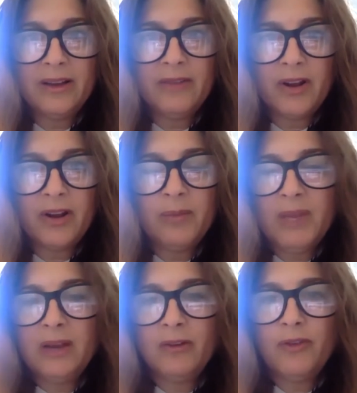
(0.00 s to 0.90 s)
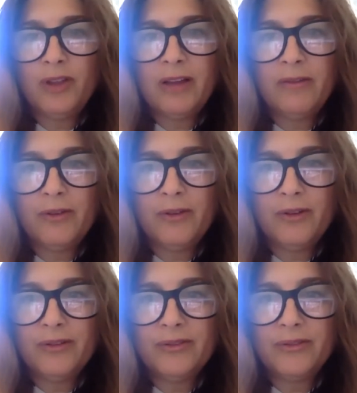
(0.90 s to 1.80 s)
a very meaningful
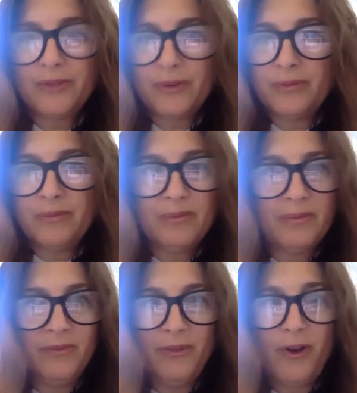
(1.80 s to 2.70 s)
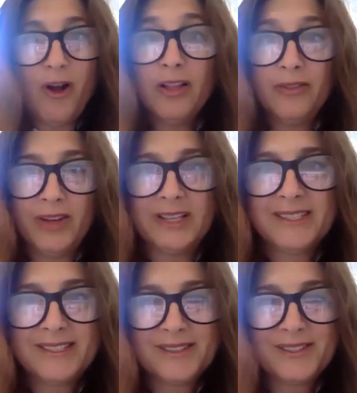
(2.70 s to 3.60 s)
level for all of
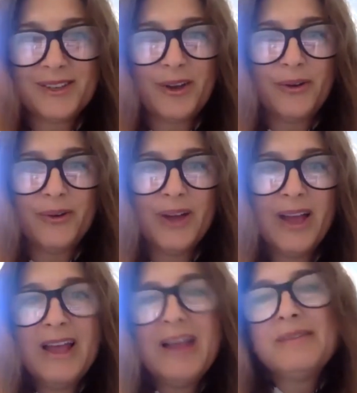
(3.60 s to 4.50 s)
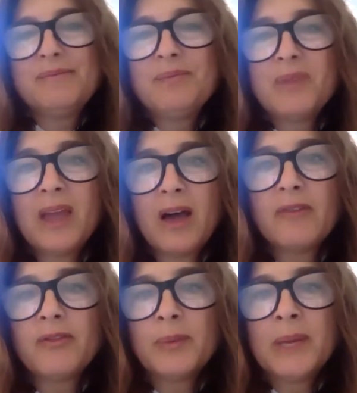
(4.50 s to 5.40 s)
us. So yeah,
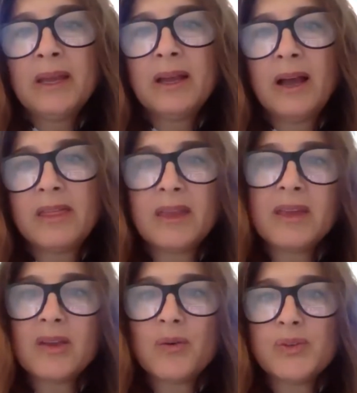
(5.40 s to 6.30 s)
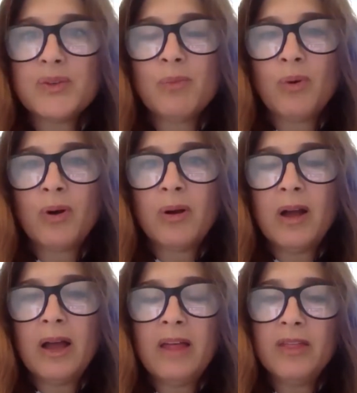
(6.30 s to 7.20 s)
for me, I think it was more
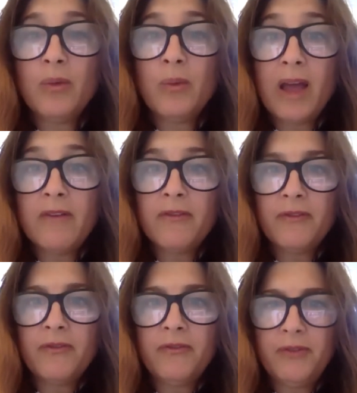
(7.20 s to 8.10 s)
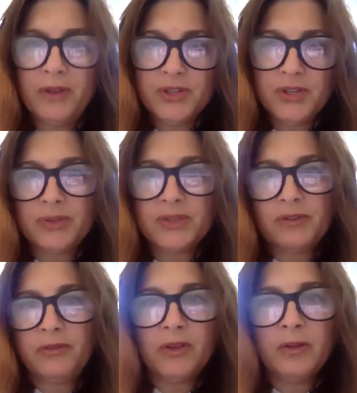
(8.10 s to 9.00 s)
the way I chose to
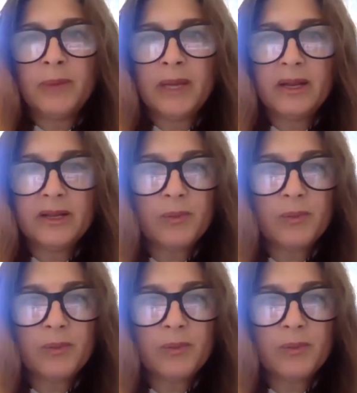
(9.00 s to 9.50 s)
film it as